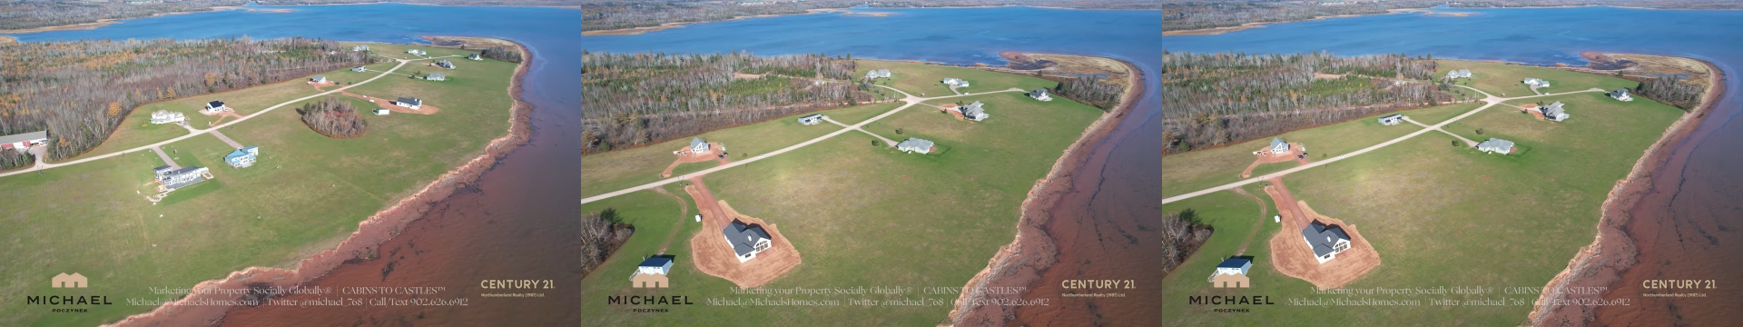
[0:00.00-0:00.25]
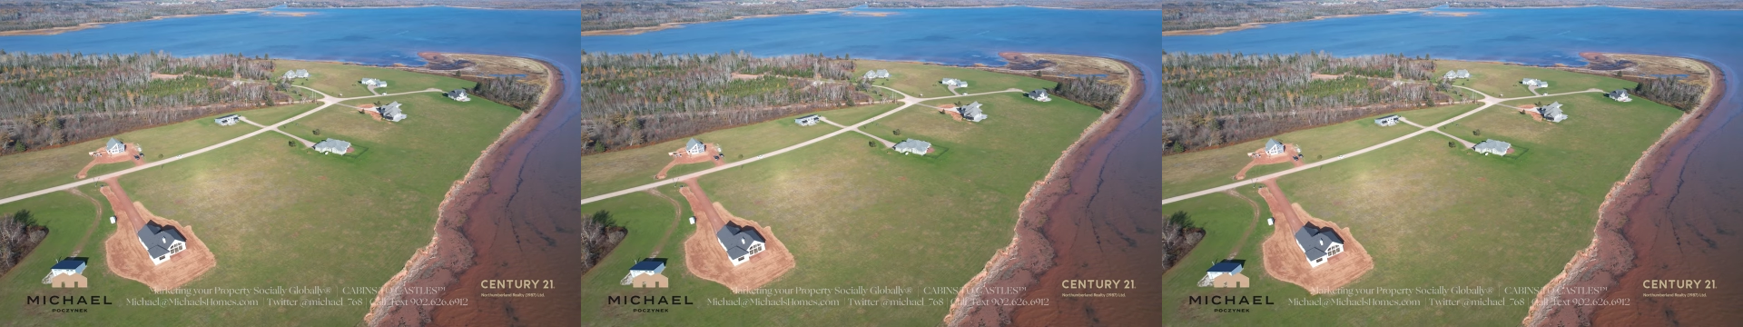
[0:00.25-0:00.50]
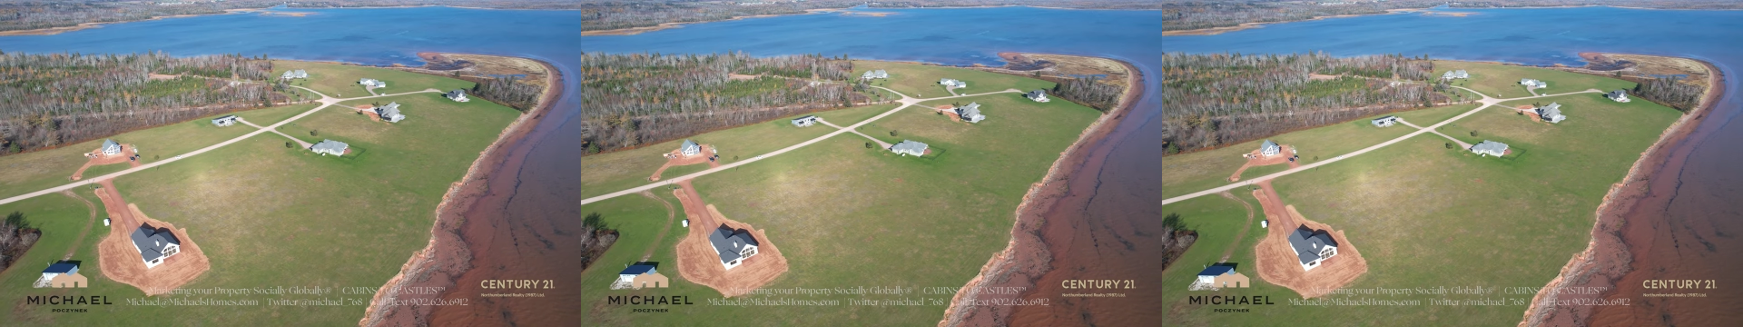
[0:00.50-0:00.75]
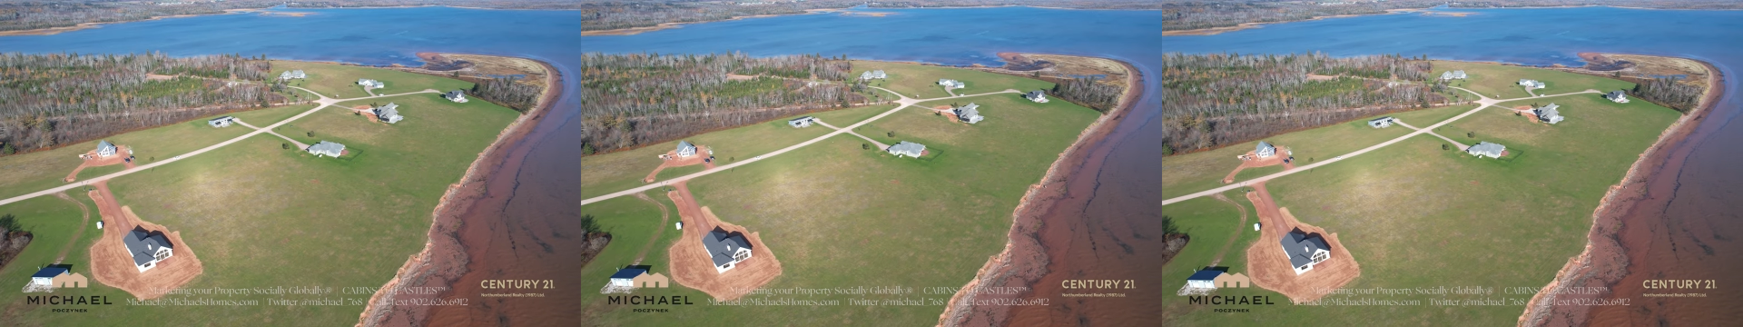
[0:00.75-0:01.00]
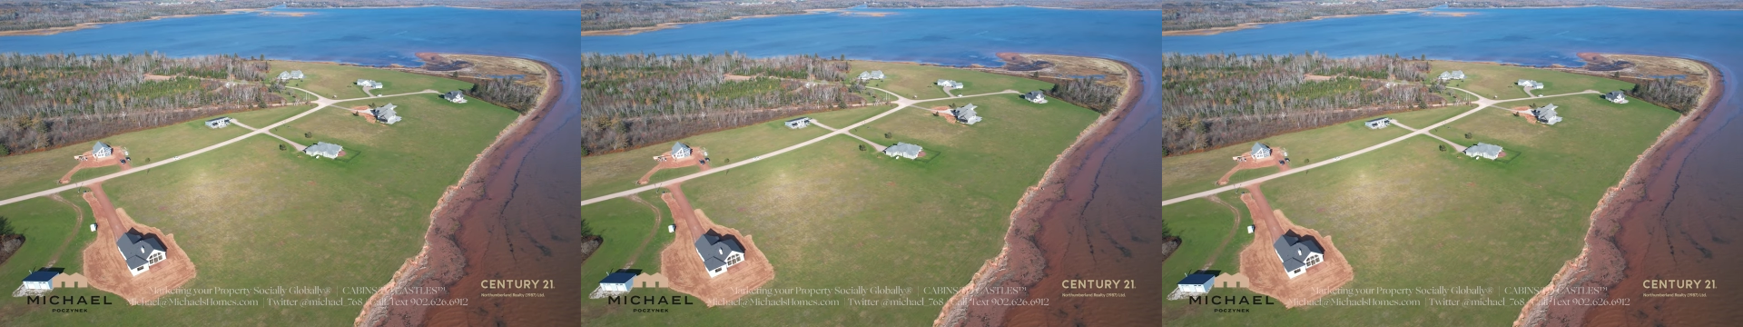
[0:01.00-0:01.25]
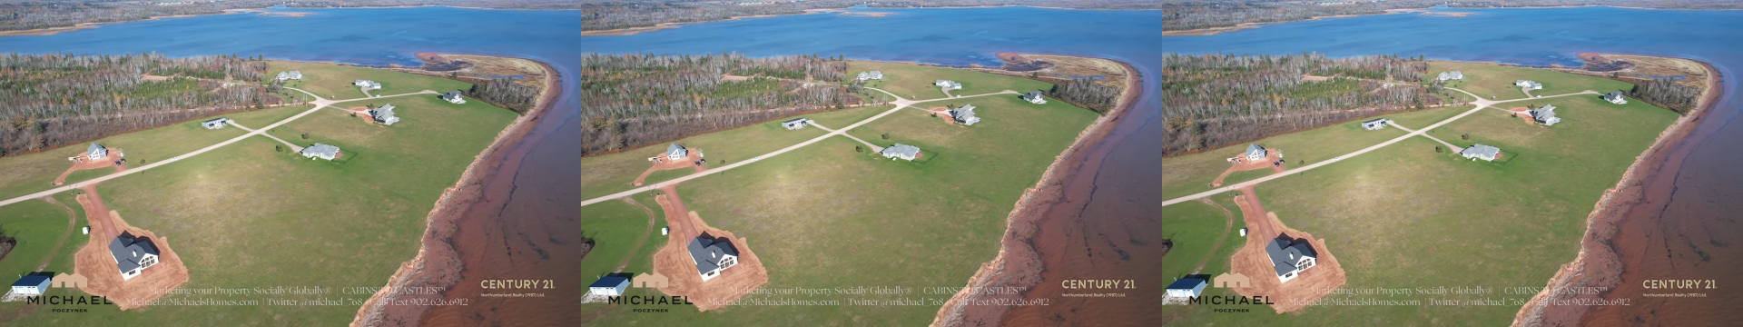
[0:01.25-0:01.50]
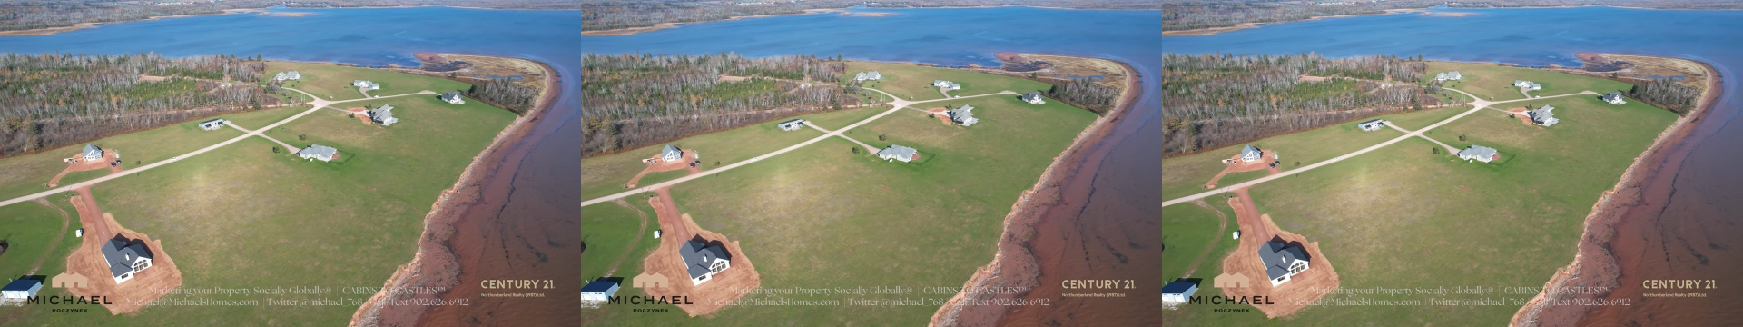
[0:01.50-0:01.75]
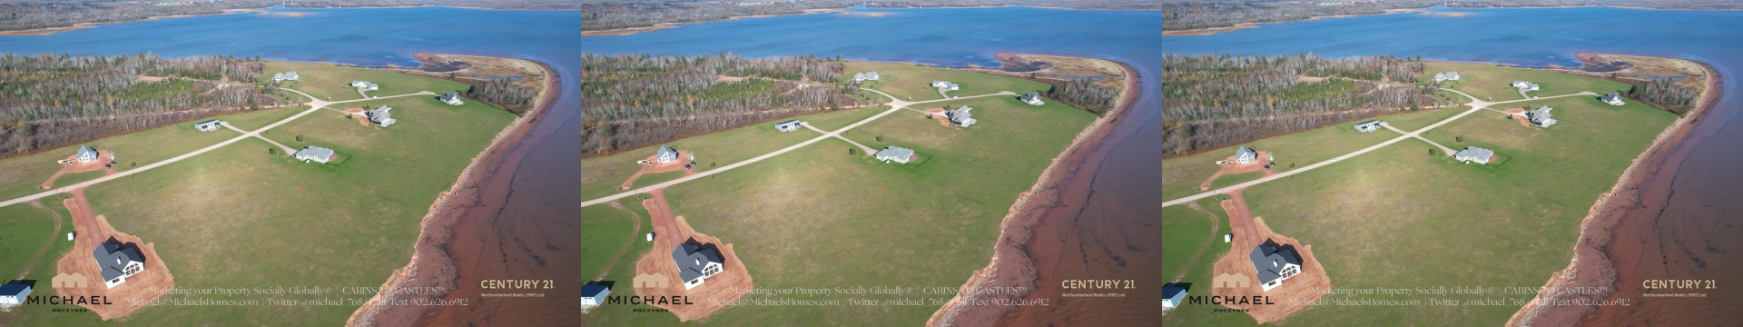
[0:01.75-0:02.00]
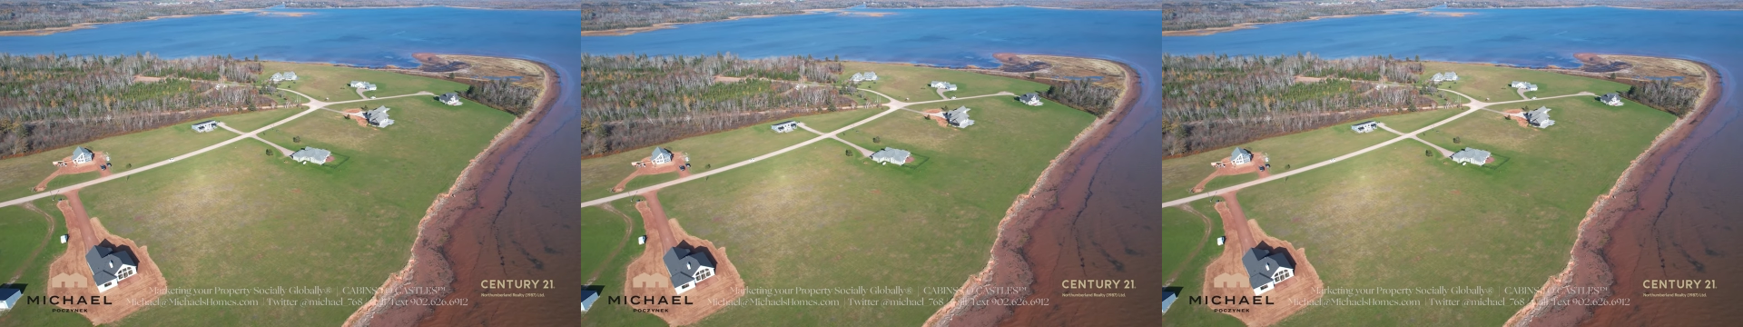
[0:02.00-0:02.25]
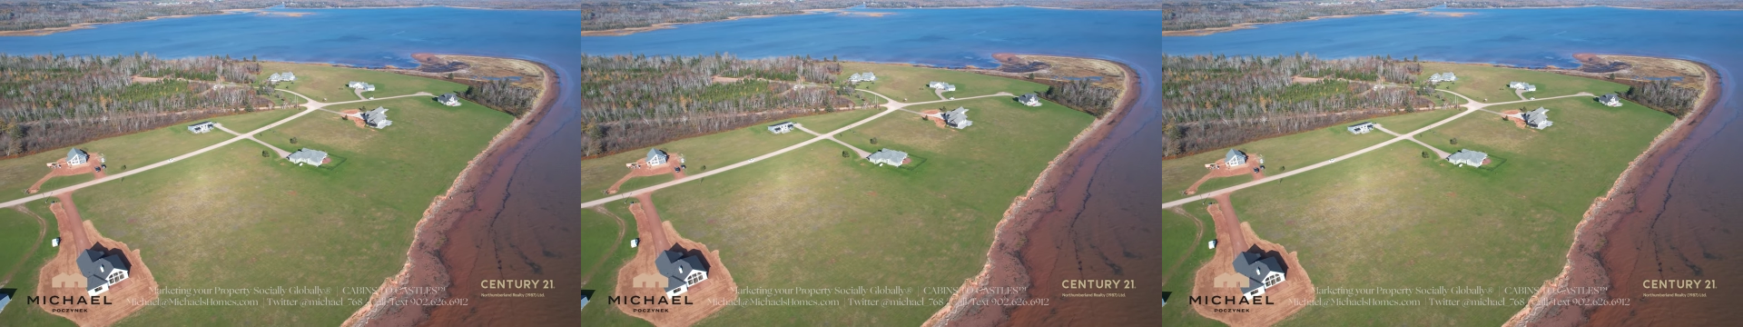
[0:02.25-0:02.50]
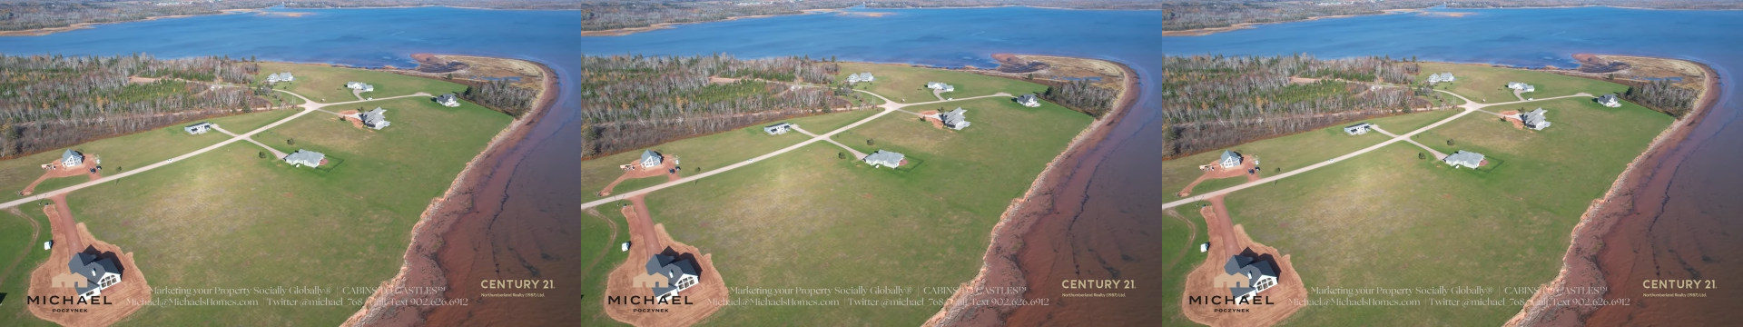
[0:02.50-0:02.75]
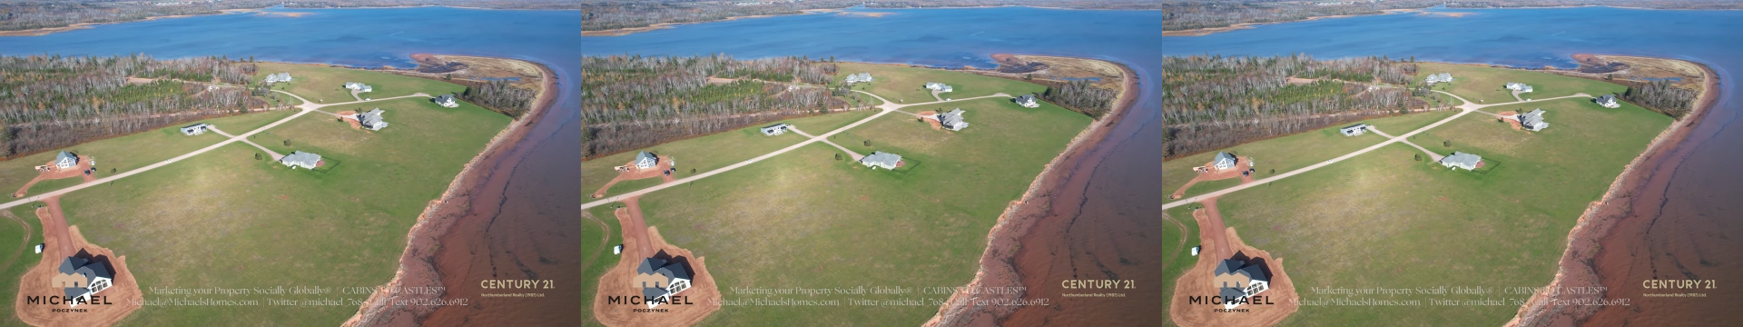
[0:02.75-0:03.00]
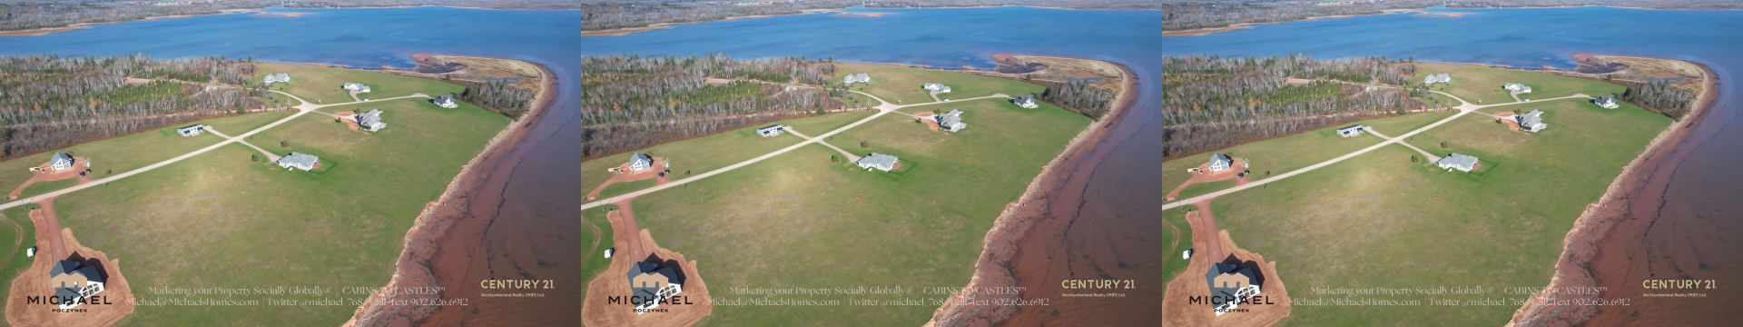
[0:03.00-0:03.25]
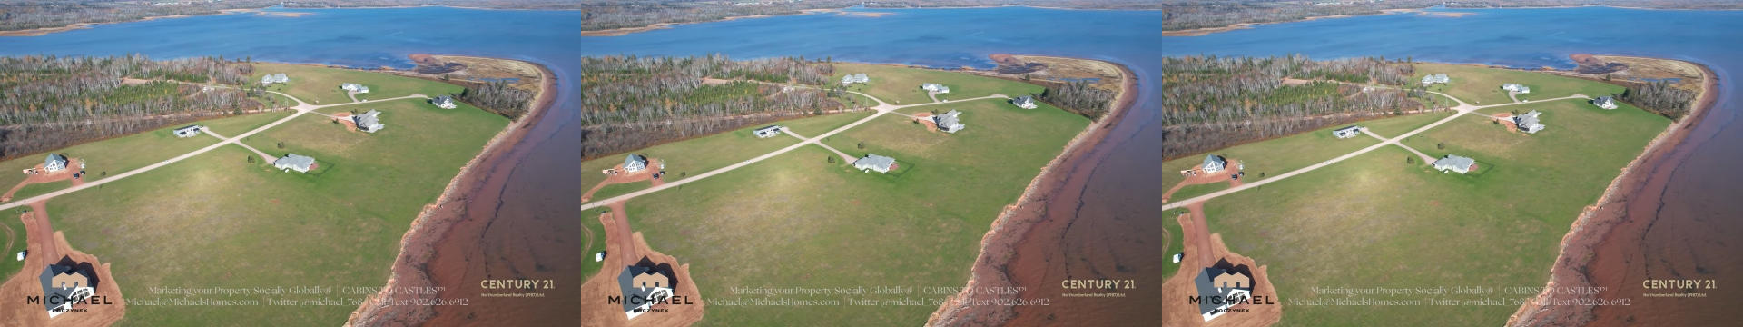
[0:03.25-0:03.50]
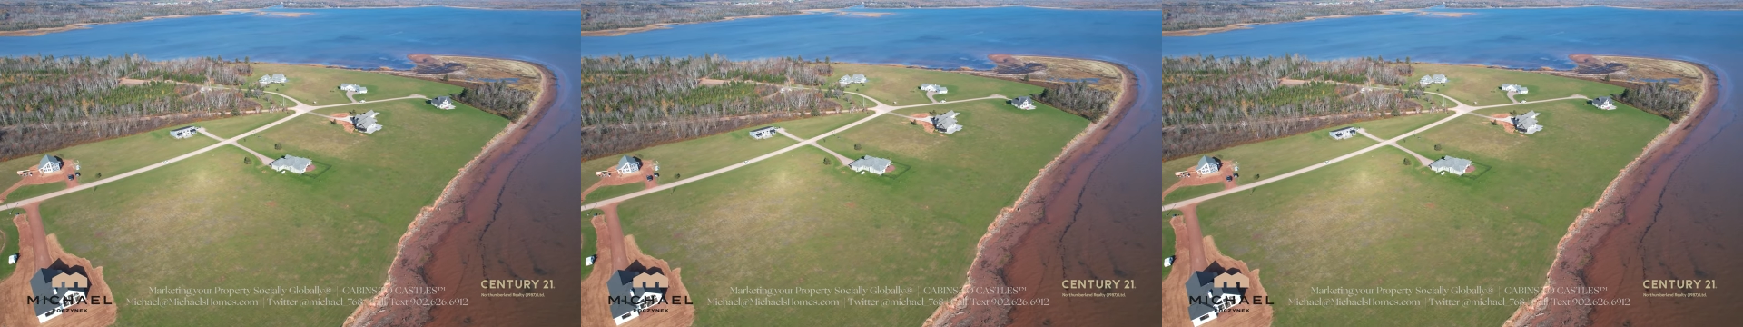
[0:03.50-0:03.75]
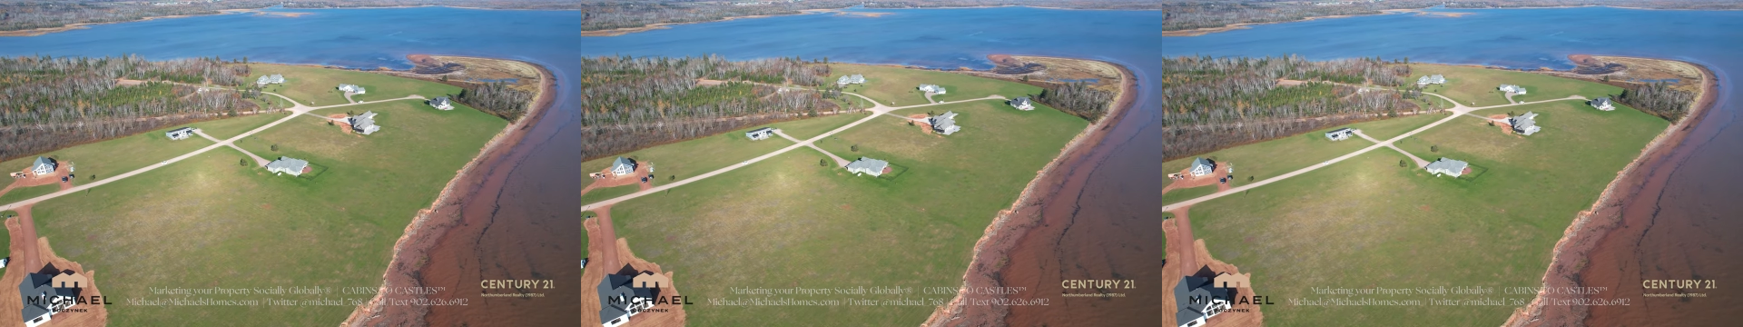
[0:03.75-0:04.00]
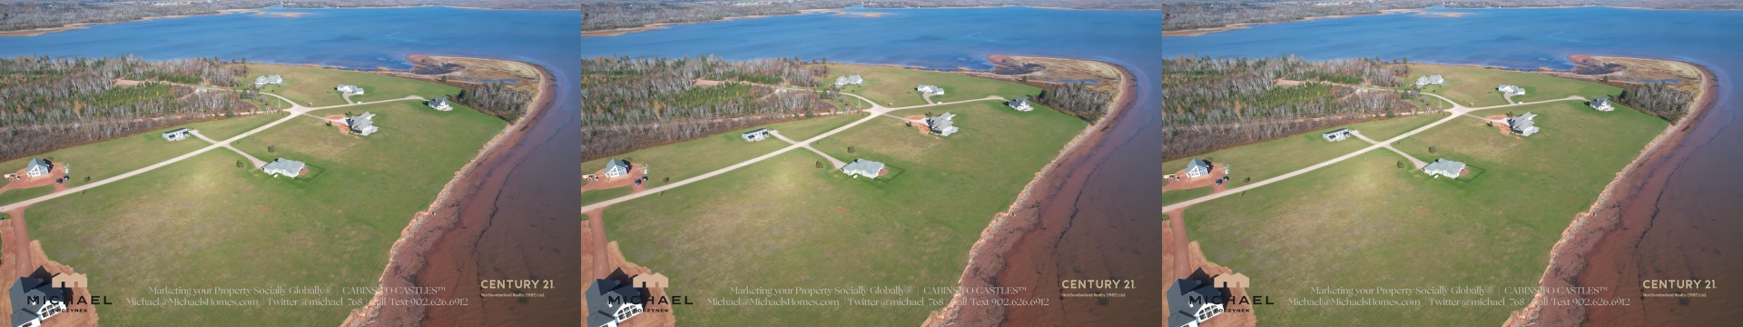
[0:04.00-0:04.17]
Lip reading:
Nobody's mouth can be seen.